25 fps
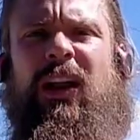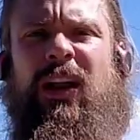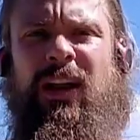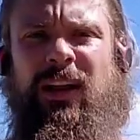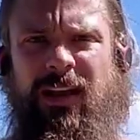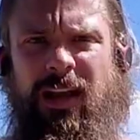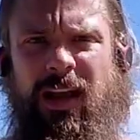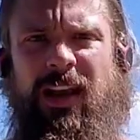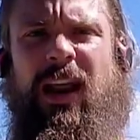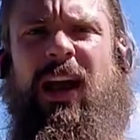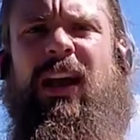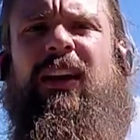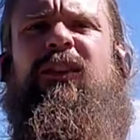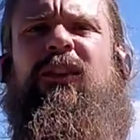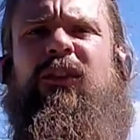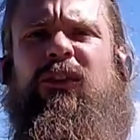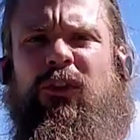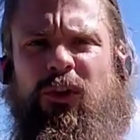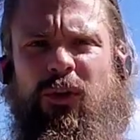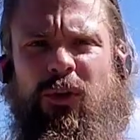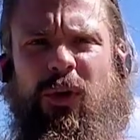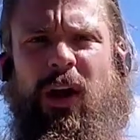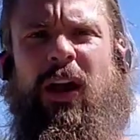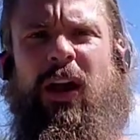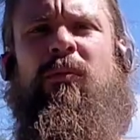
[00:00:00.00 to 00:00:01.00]
connect
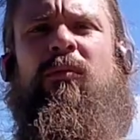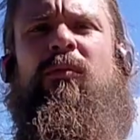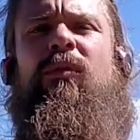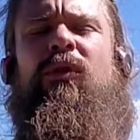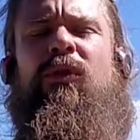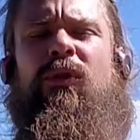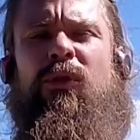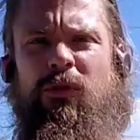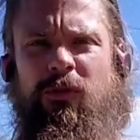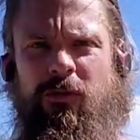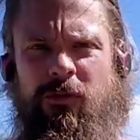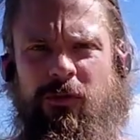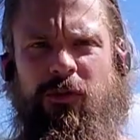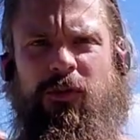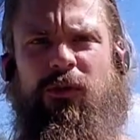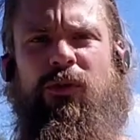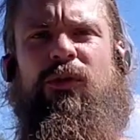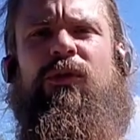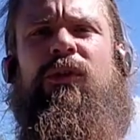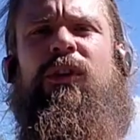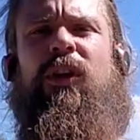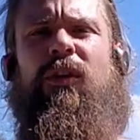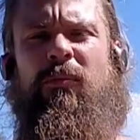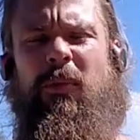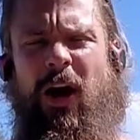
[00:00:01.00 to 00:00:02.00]
to and move through
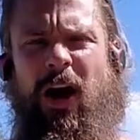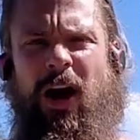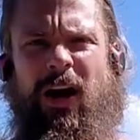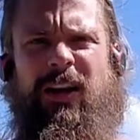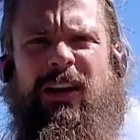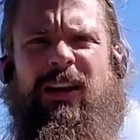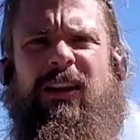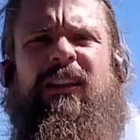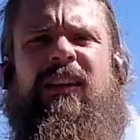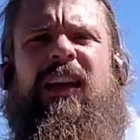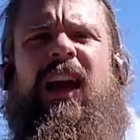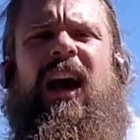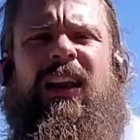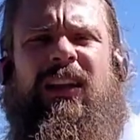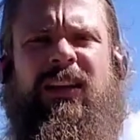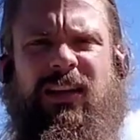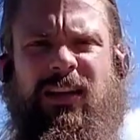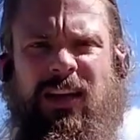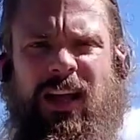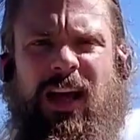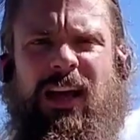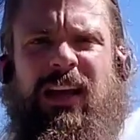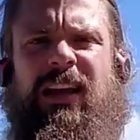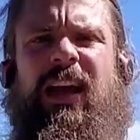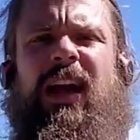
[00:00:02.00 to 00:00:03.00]
your body that
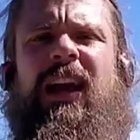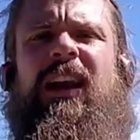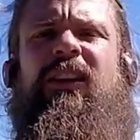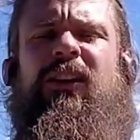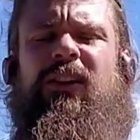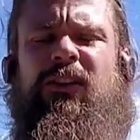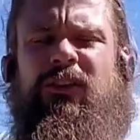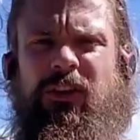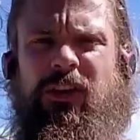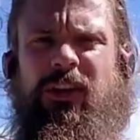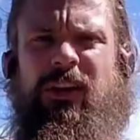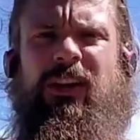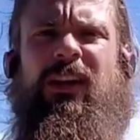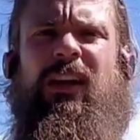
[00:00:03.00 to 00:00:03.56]
light energy.